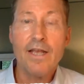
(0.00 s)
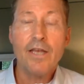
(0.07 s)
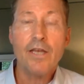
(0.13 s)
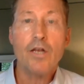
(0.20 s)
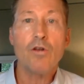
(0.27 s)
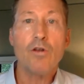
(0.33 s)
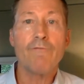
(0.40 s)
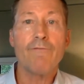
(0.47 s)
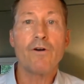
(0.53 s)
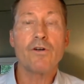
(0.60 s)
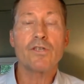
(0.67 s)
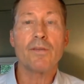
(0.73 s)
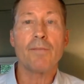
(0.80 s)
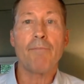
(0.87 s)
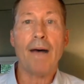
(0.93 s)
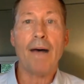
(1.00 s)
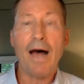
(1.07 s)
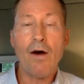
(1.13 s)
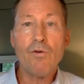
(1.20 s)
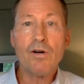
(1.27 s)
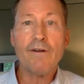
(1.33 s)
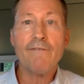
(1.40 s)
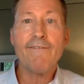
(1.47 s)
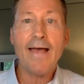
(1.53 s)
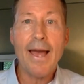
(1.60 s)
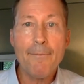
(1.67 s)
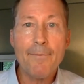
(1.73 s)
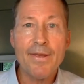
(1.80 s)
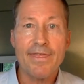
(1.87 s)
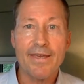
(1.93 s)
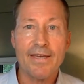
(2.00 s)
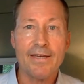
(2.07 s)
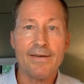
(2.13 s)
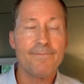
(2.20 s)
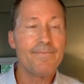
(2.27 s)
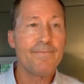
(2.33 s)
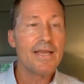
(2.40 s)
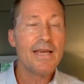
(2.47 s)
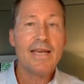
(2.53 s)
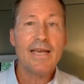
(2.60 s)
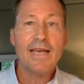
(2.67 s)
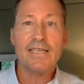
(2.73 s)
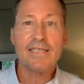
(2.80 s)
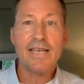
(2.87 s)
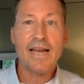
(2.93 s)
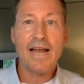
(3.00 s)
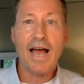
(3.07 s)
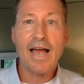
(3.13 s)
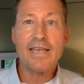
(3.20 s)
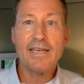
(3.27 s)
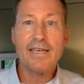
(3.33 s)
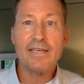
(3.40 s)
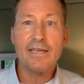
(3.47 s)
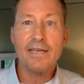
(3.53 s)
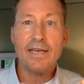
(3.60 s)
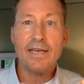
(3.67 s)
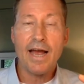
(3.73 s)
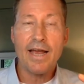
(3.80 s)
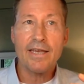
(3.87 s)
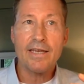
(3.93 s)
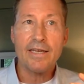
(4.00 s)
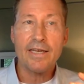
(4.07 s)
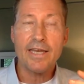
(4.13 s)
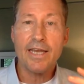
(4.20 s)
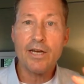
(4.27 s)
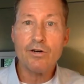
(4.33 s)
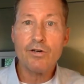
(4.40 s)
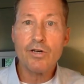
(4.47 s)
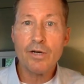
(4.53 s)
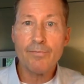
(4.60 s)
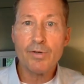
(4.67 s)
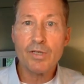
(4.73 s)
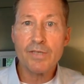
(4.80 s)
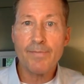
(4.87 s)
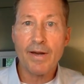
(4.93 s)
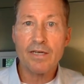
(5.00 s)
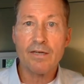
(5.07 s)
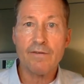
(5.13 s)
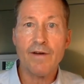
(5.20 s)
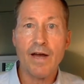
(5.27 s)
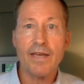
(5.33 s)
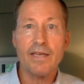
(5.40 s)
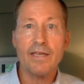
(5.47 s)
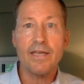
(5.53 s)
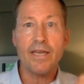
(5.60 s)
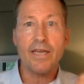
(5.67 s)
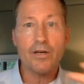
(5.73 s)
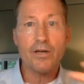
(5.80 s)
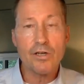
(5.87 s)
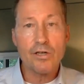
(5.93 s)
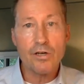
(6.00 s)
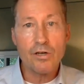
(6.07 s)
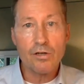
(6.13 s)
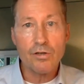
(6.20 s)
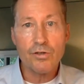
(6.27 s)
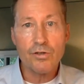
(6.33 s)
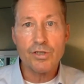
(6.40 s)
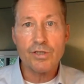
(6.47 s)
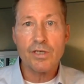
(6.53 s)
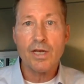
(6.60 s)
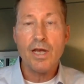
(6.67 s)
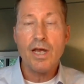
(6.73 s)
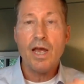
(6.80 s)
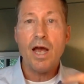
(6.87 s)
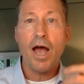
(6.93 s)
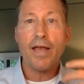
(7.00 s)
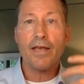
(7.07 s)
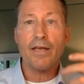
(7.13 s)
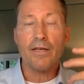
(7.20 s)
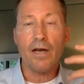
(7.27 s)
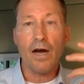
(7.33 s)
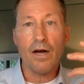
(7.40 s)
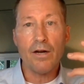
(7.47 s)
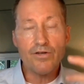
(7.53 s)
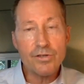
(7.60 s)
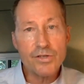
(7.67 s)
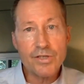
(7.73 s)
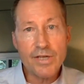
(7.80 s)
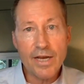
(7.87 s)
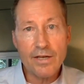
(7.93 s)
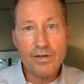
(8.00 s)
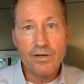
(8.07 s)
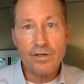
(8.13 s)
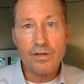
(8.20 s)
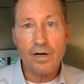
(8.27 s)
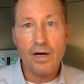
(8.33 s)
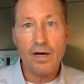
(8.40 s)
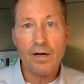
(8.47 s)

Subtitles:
You know, the power of empathy is that I can hear your perspective, I can hear your conclusions, I can understand your